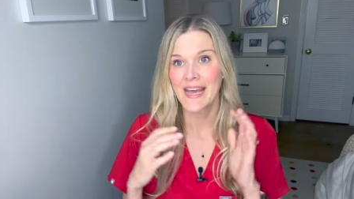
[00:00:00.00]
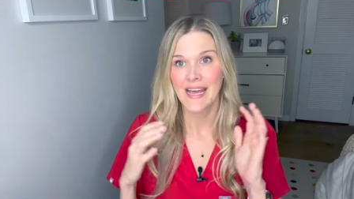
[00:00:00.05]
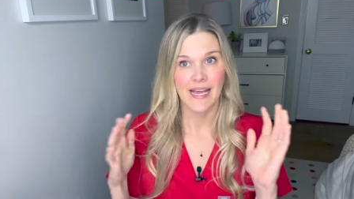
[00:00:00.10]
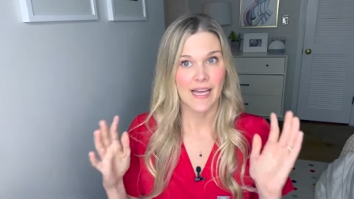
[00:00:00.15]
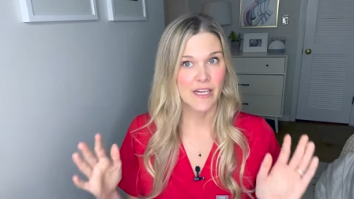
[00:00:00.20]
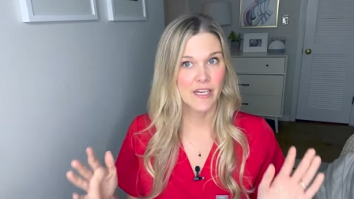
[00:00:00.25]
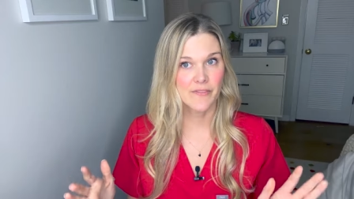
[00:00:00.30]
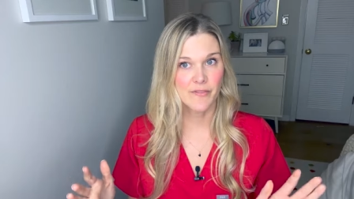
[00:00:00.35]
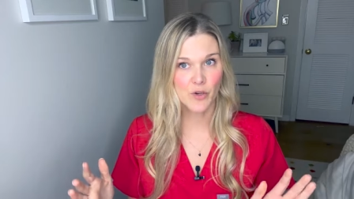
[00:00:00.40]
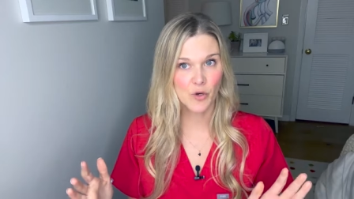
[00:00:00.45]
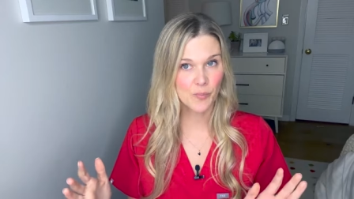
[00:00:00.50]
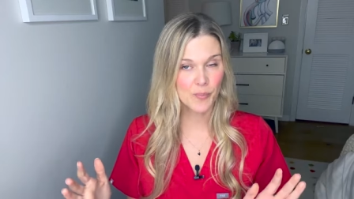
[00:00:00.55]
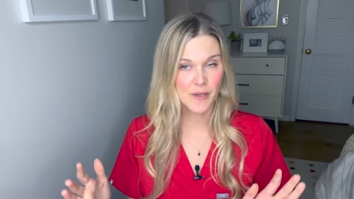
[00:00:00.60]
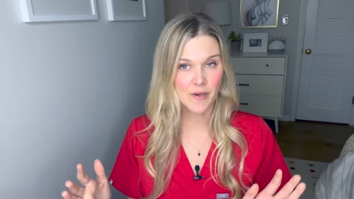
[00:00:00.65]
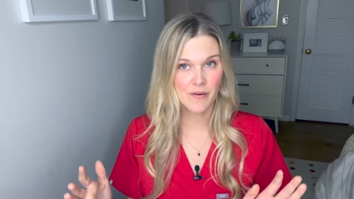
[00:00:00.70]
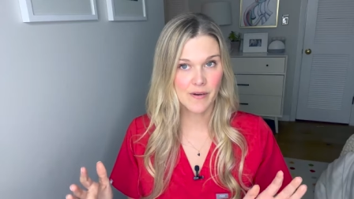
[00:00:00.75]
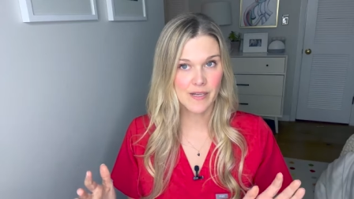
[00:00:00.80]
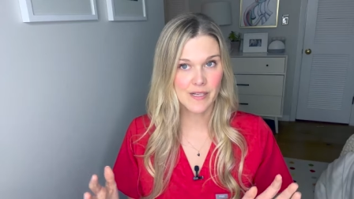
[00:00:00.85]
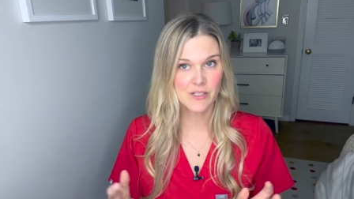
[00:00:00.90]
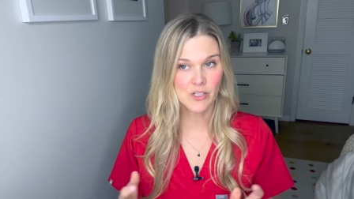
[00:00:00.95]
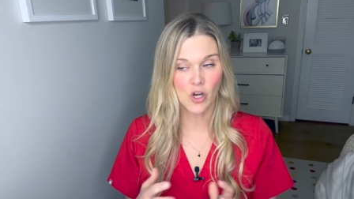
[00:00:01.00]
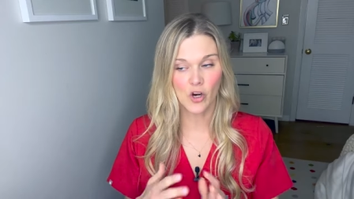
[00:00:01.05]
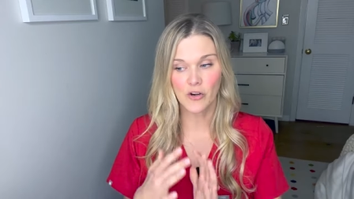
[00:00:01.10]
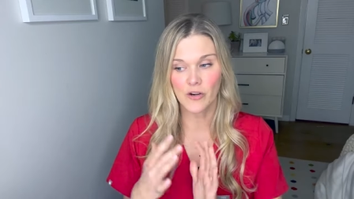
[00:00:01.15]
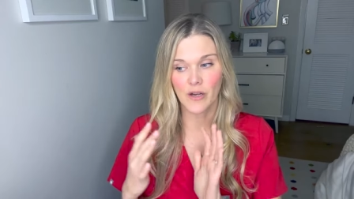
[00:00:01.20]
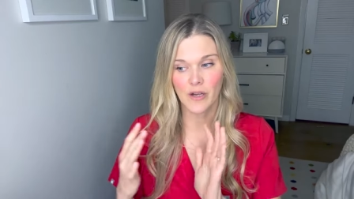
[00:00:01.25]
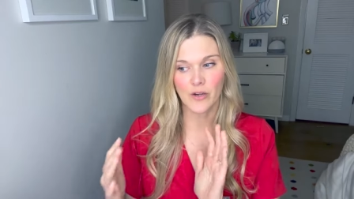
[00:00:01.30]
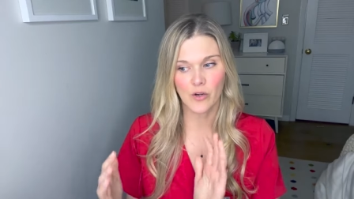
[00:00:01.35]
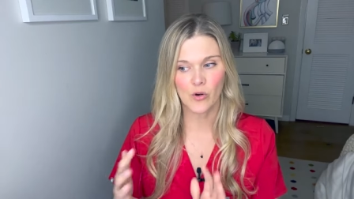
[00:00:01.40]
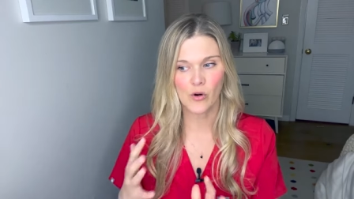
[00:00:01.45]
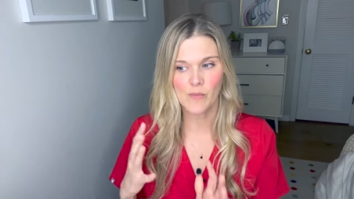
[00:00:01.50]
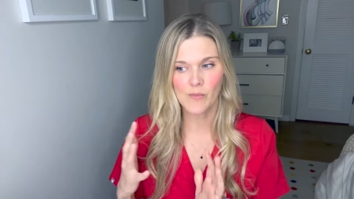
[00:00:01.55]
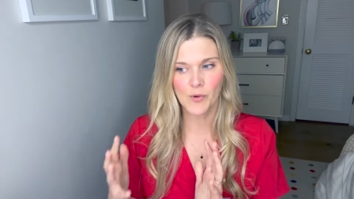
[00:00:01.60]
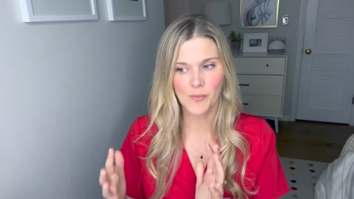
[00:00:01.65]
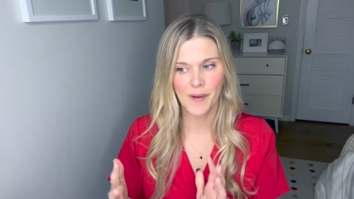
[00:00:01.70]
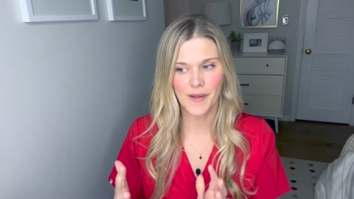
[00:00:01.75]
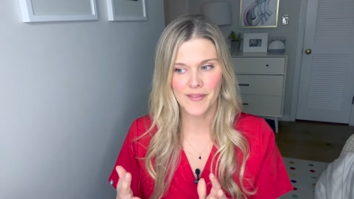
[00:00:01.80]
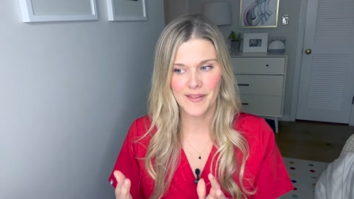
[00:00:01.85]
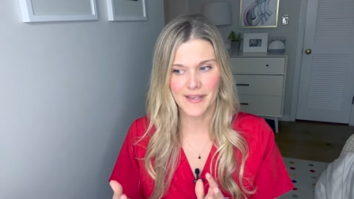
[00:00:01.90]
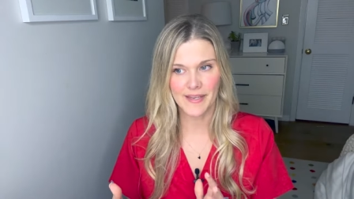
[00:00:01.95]
And if your periods are not normal
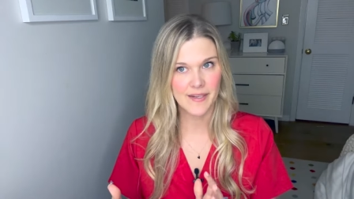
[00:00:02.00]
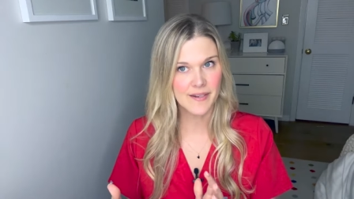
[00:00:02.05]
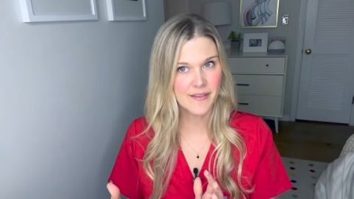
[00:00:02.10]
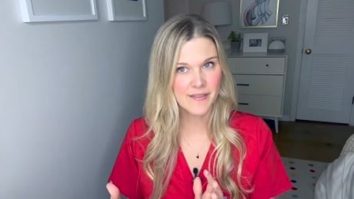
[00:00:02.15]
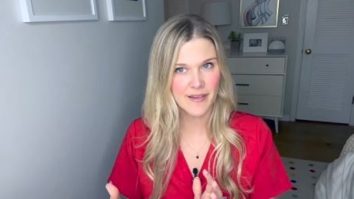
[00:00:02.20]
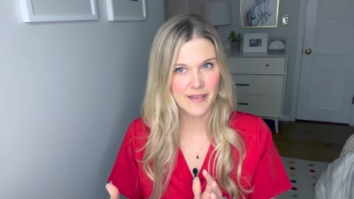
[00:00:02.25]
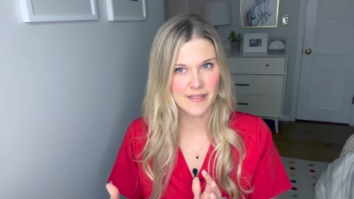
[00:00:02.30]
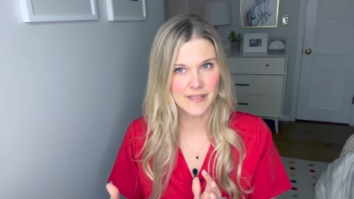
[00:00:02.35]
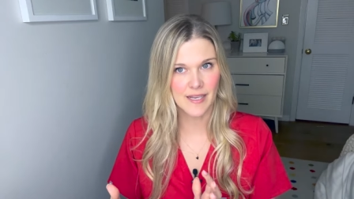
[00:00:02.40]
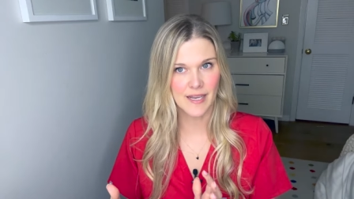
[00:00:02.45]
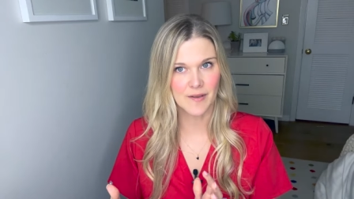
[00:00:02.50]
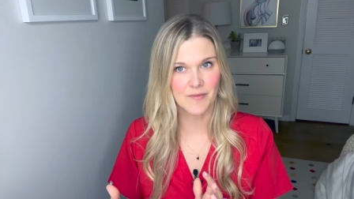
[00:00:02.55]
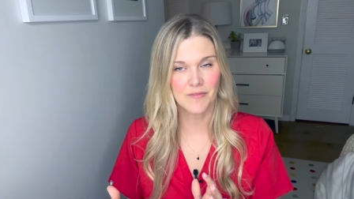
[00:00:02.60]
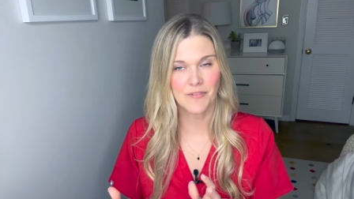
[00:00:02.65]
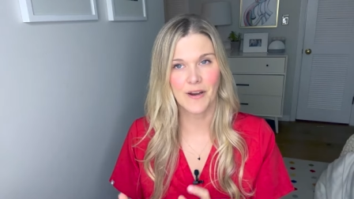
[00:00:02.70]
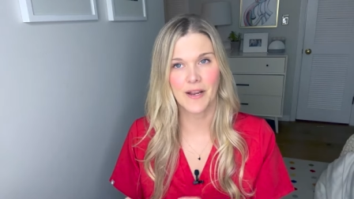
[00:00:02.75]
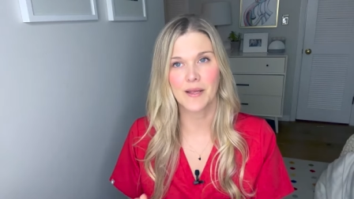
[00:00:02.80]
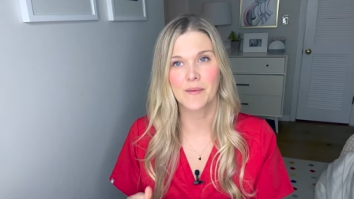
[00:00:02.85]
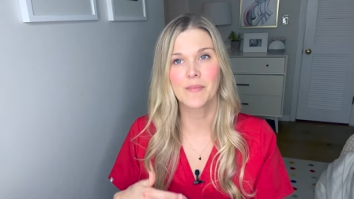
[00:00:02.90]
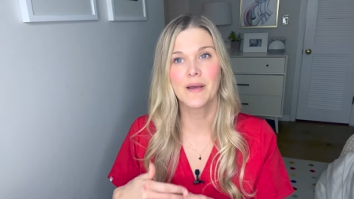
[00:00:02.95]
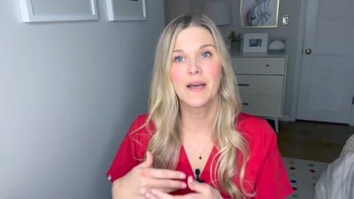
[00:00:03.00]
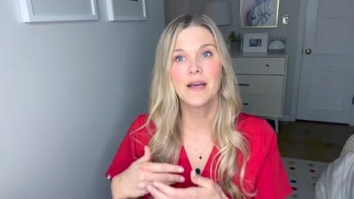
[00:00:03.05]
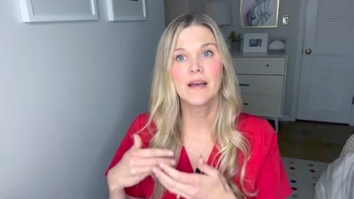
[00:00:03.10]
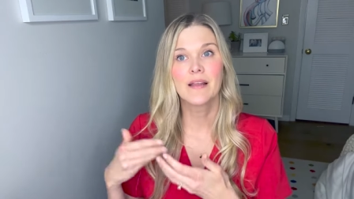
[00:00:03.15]
by the end of that time frame,